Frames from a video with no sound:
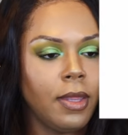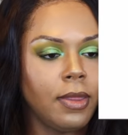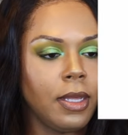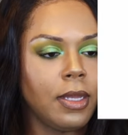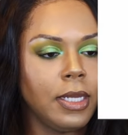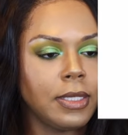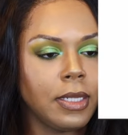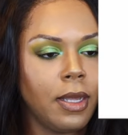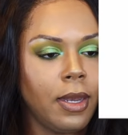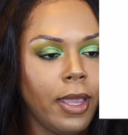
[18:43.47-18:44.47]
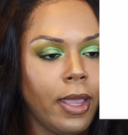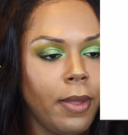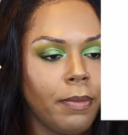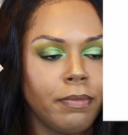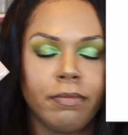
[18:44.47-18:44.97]
the Glitz and Glam.
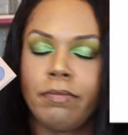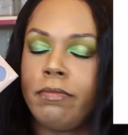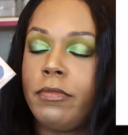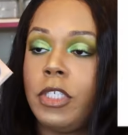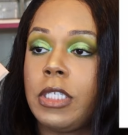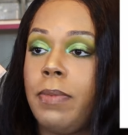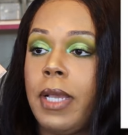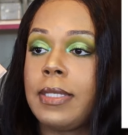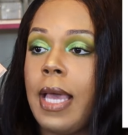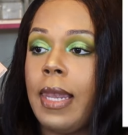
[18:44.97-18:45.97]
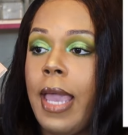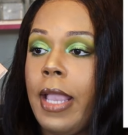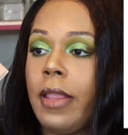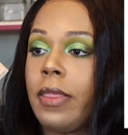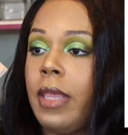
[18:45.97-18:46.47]
Just because I
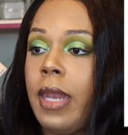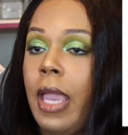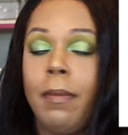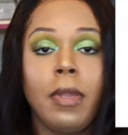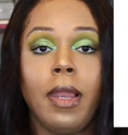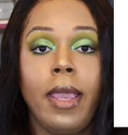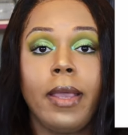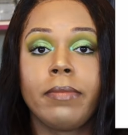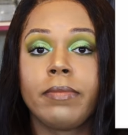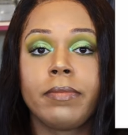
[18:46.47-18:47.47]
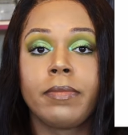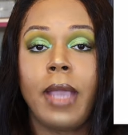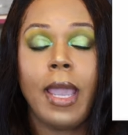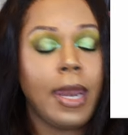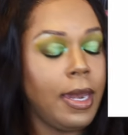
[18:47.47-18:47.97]
like the name Glam
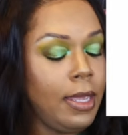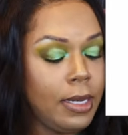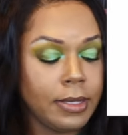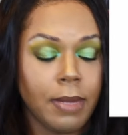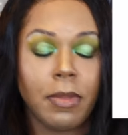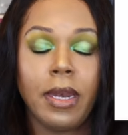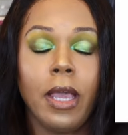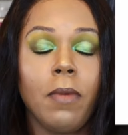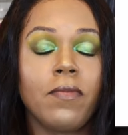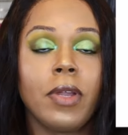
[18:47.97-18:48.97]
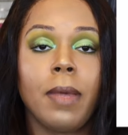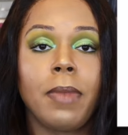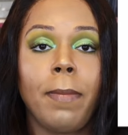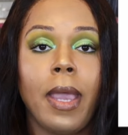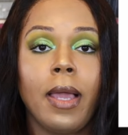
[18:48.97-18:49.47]
and I needed something to help fill
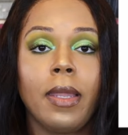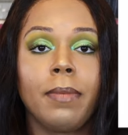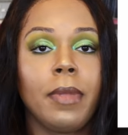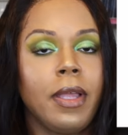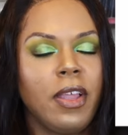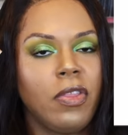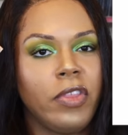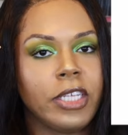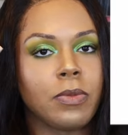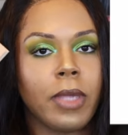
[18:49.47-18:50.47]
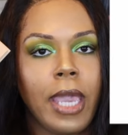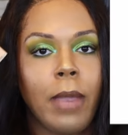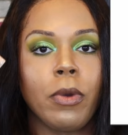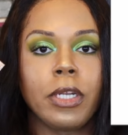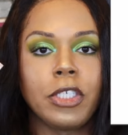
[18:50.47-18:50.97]
up the palette. This one
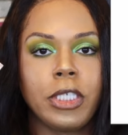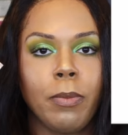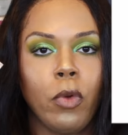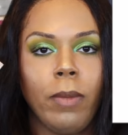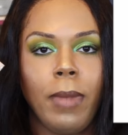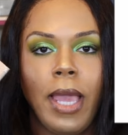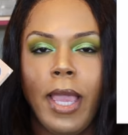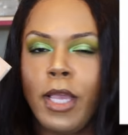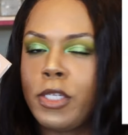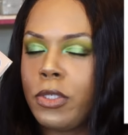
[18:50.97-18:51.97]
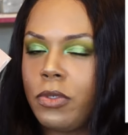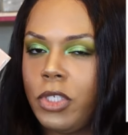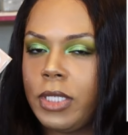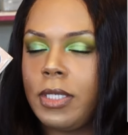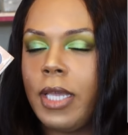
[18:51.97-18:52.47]
came with a shimmery black, so
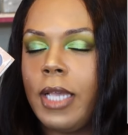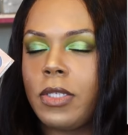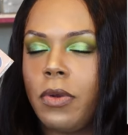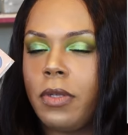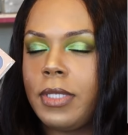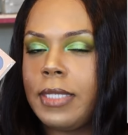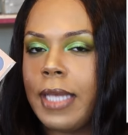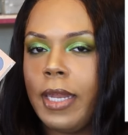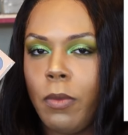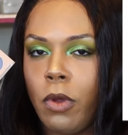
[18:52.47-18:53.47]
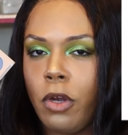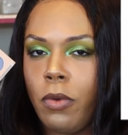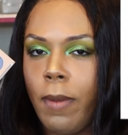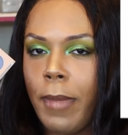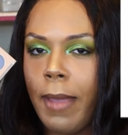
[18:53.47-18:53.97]
just in case on those days I didn't want to
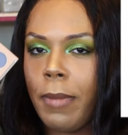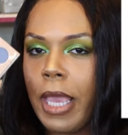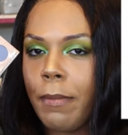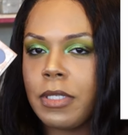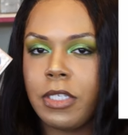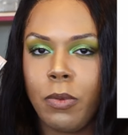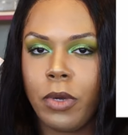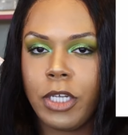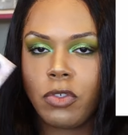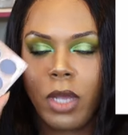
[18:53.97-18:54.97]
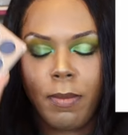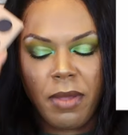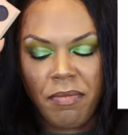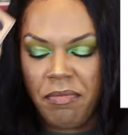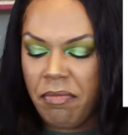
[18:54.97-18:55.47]
do a matte black but still wanted
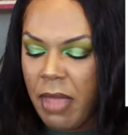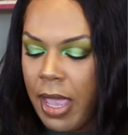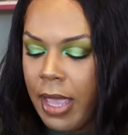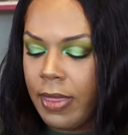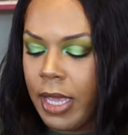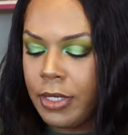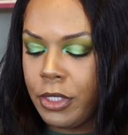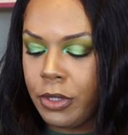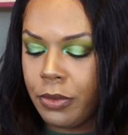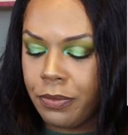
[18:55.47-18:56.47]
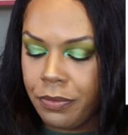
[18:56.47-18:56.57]
drama, had that too.